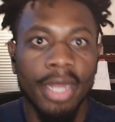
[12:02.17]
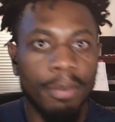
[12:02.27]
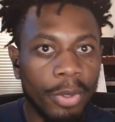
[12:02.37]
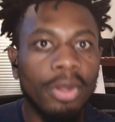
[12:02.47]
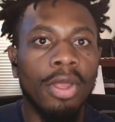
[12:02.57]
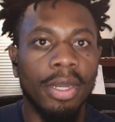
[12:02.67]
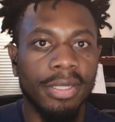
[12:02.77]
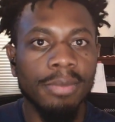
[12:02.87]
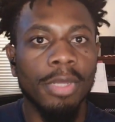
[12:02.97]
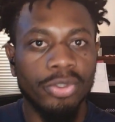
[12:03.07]
to put on
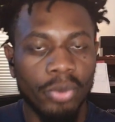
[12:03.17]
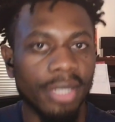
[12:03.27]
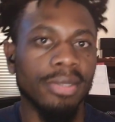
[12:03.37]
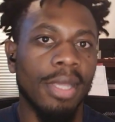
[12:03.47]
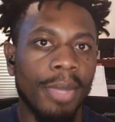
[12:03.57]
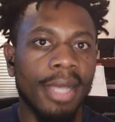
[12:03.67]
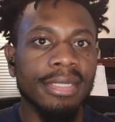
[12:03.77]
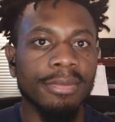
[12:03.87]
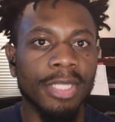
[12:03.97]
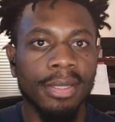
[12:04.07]
as much weight as I
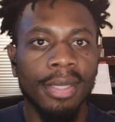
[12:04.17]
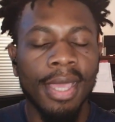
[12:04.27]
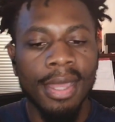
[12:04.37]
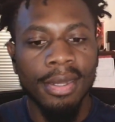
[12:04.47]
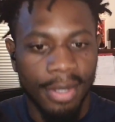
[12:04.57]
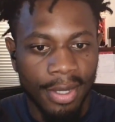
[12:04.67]
possibly can,